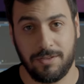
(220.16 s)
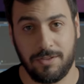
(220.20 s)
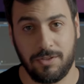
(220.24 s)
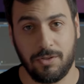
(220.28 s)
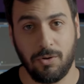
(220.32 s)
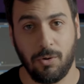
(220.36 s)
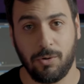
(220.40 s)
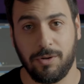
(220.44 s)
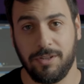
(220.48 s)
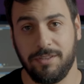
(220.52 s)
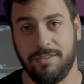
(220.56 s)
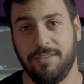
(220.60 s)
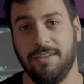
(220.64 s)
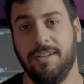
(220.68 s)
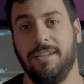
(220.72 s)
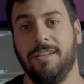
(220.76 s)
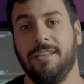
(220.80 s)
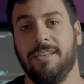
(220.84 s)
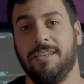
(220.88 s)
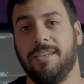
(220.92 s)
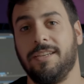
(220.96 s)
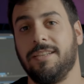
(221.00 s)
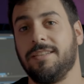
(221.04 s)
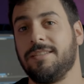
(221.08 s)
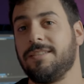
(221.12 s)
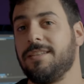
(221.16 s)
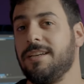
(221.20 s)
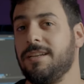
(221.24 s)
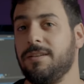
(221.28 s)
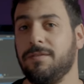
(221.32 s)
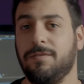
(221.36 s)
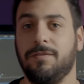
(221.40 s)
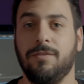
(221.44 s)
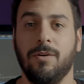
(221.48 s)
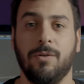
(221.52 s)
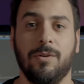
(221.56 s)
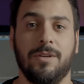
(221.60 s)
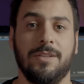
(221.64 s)
on storytelling instead
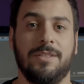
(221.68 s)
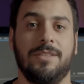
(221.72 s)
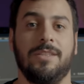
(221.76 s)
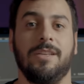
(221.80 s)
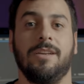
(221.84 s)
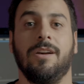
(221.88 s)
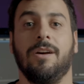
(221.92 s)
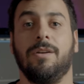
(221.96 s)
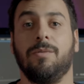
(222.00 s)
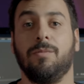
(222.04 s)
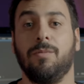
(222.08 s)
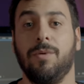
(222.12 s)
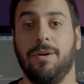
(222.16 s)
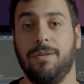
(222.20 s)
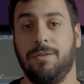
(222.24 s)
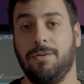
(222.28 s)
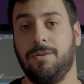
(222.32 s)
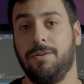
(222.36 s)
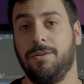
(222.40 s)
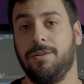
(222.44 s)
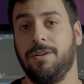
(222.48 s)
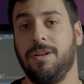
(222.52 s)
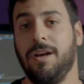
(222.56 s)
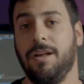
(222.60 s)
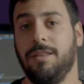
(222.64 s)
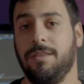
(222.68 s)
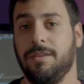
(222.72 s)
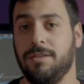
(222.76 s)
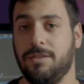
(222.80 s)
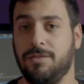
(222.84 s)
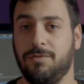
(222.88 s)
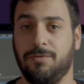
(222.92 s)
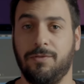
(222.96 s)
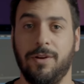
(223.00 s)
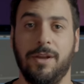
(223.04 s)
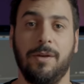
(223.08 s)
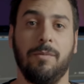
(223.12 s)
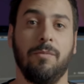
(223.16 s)
of focusing on whether or not this
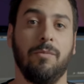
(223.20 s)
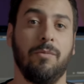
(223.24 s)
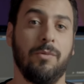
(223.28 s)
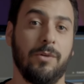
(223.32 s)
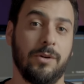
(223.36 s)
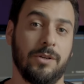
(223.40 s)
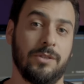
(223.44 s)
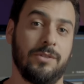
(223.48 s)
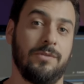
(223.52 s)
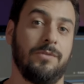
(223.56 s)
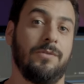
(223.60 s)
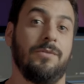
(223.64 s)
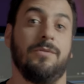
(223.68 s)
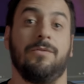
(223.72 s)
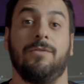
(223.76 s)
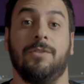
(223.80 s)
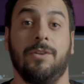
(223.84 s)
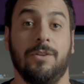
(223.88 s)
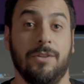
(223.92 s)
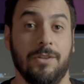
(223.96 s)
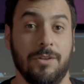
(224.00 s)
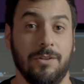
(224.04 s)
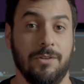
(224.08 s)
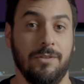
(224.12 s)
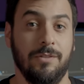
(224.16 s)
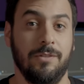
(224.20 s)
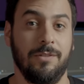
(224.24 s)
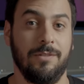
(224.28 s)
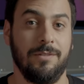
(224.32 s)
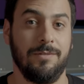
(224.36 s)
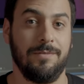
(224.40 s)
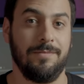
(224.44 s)
frame works for vertical.